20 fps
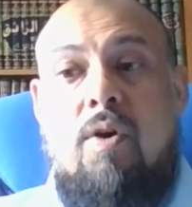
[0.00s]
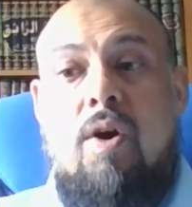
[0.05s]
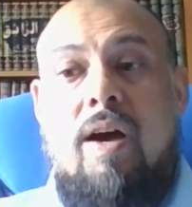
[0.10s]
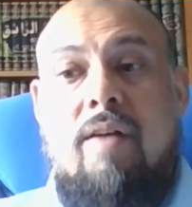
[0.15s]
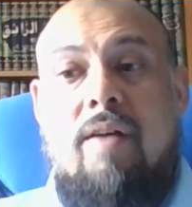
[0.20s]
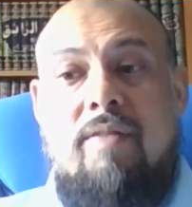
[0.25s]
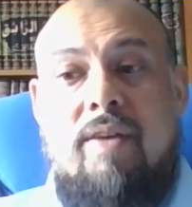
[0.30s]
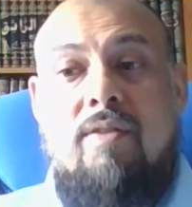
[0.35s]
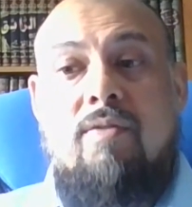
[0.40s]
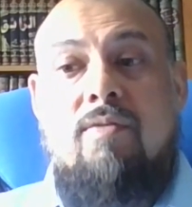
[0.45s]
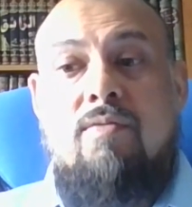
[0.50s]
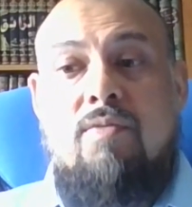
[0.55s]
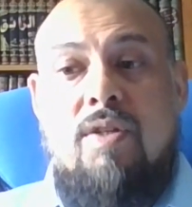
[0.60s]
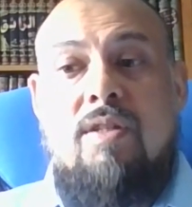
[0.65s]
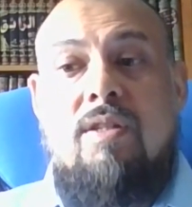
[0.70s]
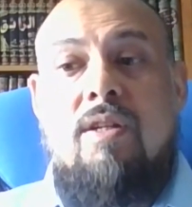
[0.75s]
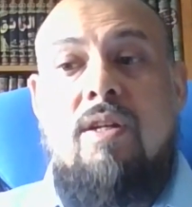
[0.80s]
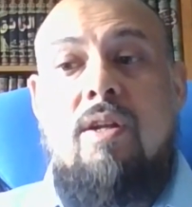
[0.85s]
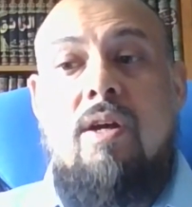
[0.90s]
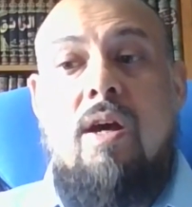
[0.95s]
for having
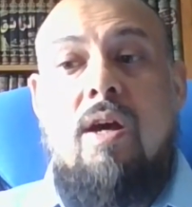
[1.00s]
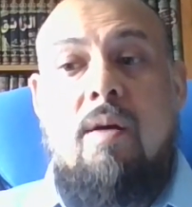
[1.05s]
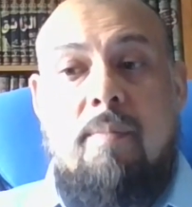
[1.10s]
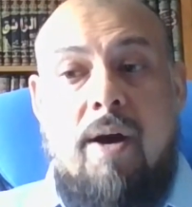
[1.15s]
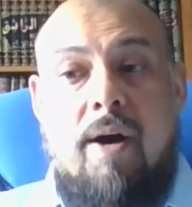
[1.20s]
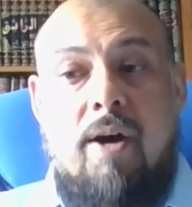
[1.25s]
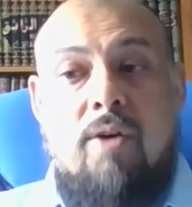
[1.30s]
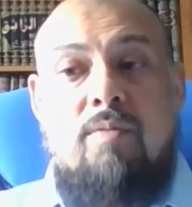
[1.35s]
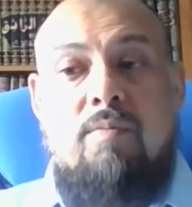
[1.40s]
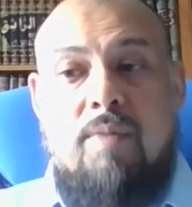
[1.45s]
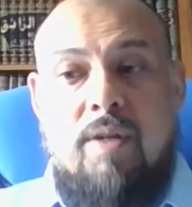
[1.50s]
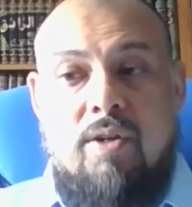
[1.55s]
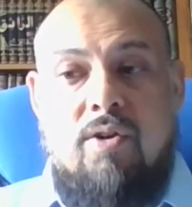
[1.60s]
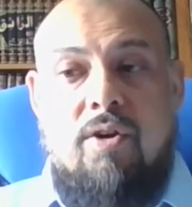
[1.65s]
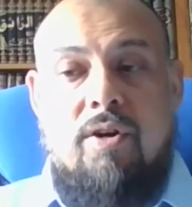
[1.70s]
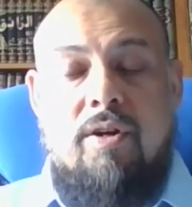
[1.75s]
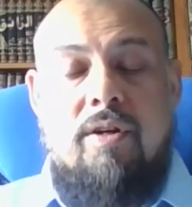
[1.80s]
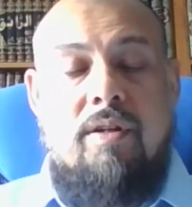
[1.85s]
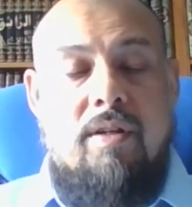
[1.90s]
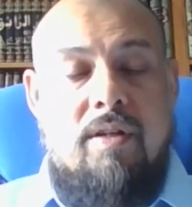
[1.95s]
written about
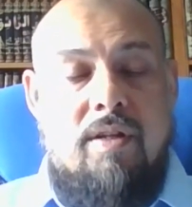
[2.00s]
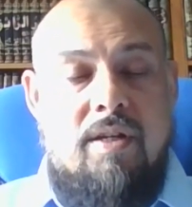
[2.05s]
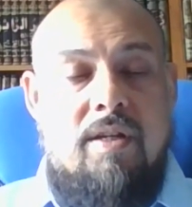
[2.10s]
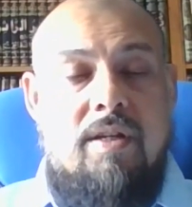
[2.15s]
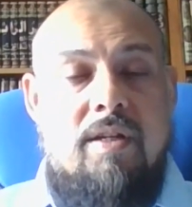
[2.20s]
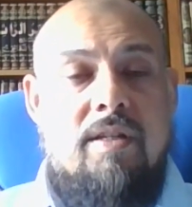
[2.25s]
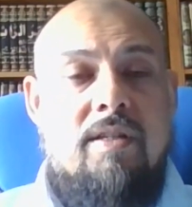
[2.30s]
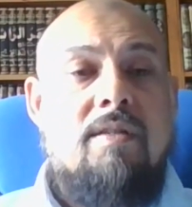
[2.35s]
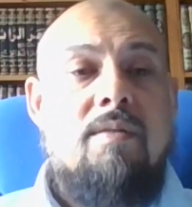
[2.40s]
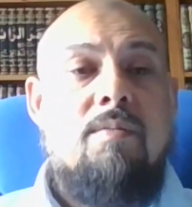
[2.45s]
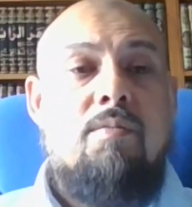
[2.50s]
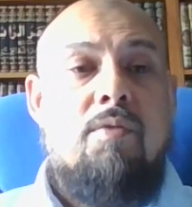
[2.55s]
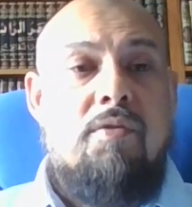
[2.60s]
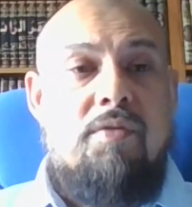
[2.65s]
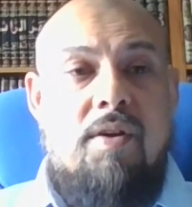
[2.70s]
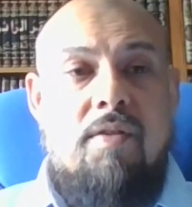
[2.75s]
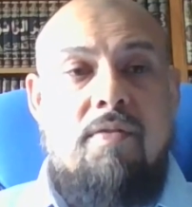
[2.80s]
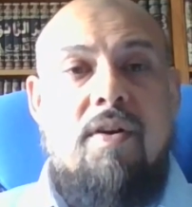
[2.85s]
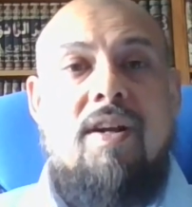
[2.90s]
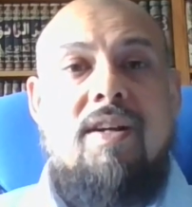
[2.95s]
Bitcoin, is
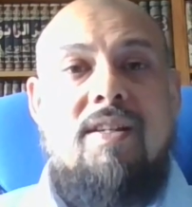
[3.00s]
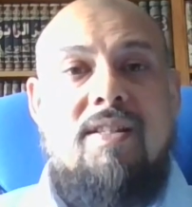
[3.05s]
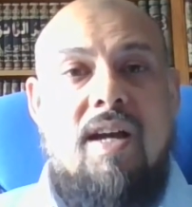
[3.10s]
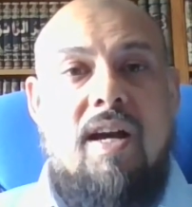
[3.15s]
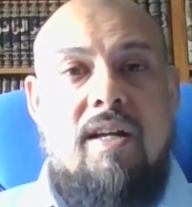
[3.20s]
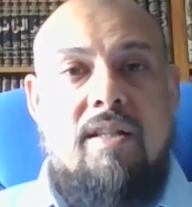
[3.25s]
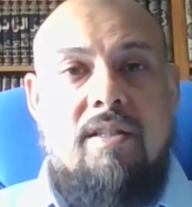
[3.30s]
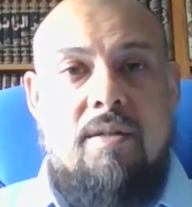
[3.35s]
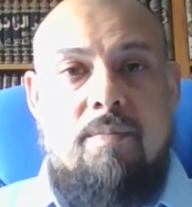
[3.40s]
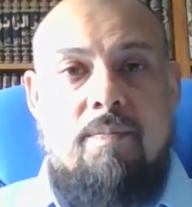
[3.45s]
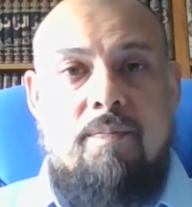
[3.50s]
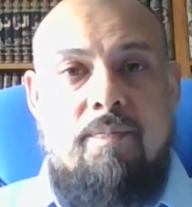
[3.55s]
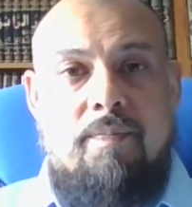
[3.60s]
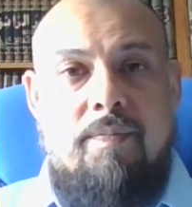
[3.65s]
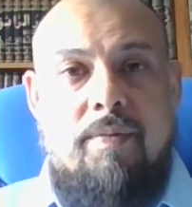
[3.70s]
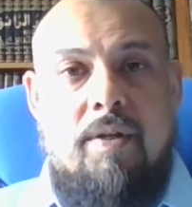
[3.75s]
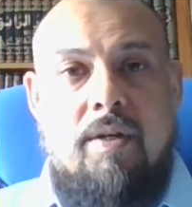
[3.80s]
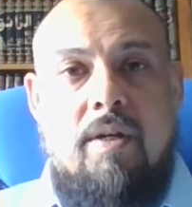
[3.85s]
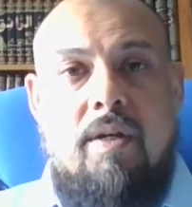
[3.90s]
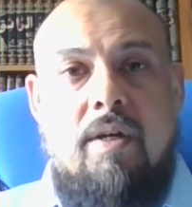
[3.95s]
Mufti Adam.
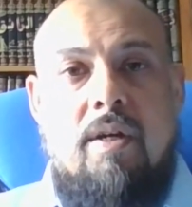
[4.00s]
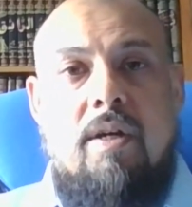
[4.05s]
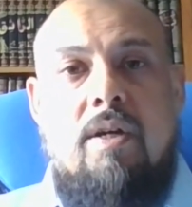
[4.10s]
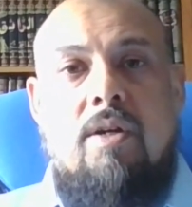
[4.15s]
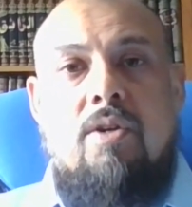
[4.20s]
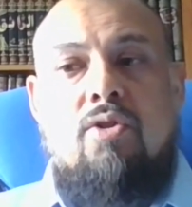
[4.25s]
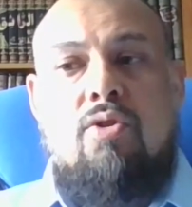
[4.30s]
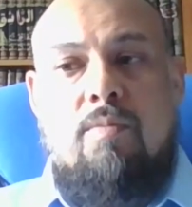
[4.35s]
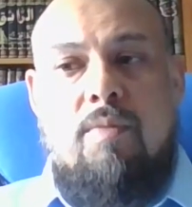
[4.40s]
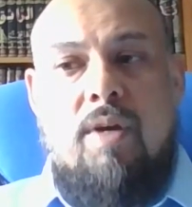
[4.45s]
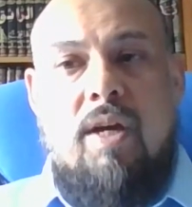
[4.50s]
Mm.